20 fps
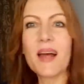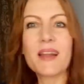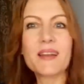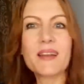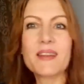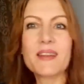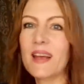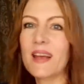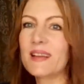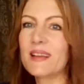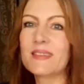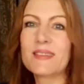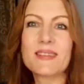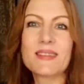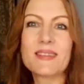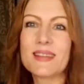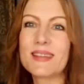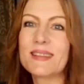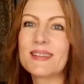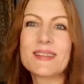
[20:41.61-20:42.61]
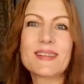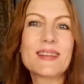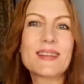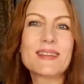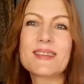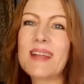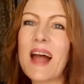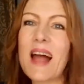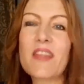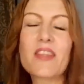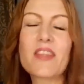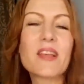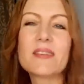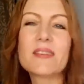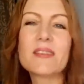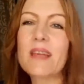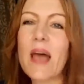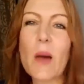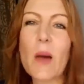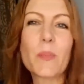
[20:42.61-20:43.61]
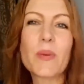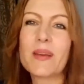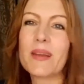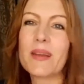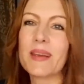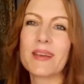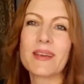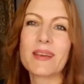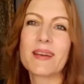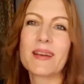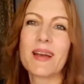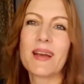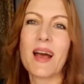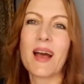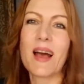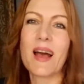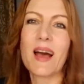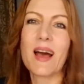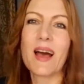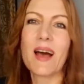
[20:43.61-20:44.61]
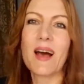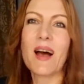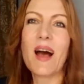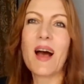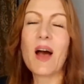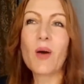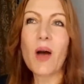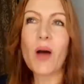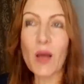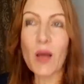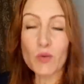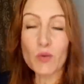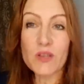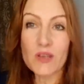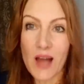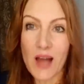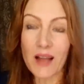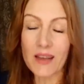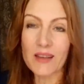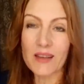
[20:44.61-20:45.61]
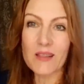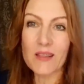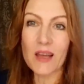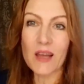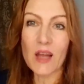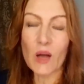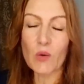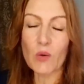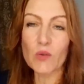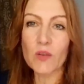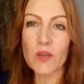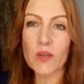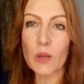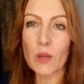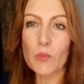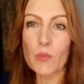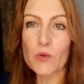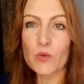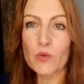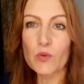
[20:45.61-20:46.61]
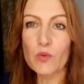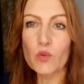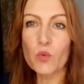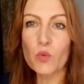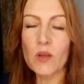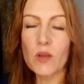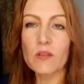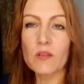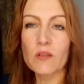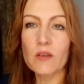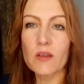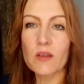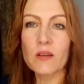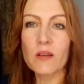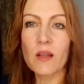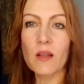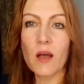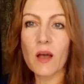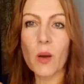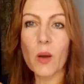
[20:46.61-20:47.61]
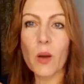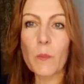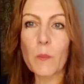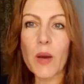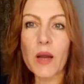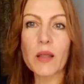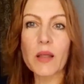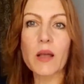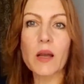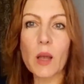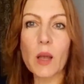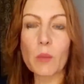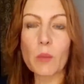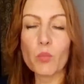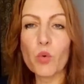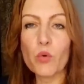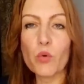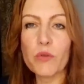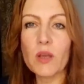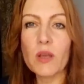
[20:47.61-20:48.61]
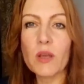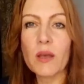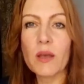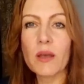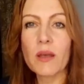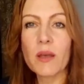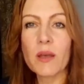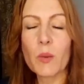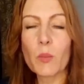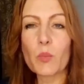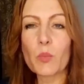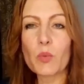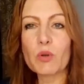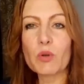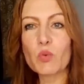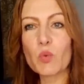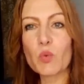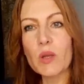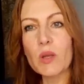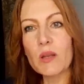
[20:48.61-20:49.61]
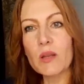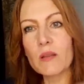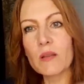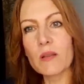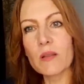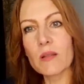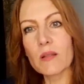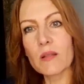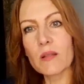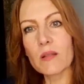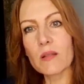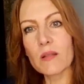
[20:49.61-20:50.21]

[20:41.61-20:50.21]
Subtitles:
And it's nothing is happening. I was lucky that I was able to squeeze in a Malayalam movie between